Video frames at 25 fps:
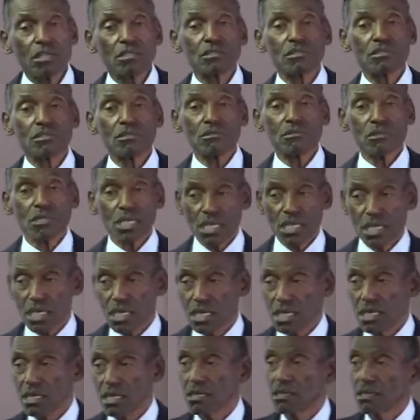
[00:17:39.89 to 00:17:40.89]
to
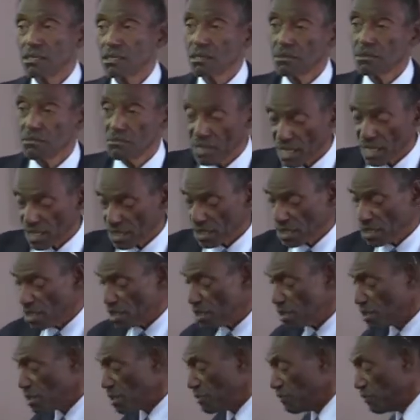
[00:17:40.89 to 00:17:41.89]
hear the message.
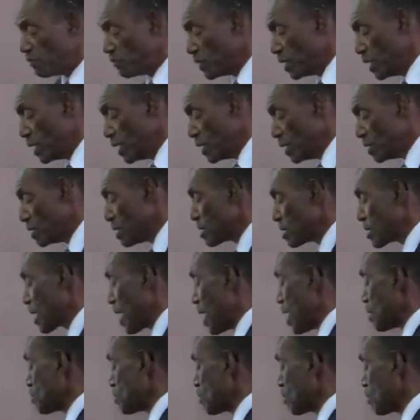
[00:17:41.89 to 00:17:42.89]
This
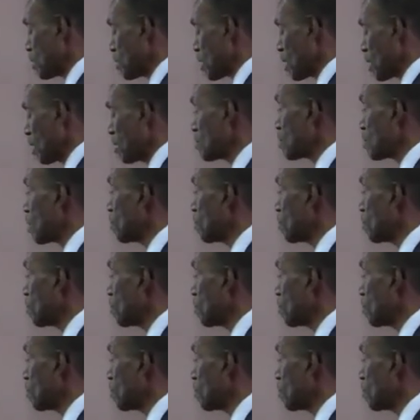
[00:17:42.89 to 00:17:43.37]
gospel of the king shall be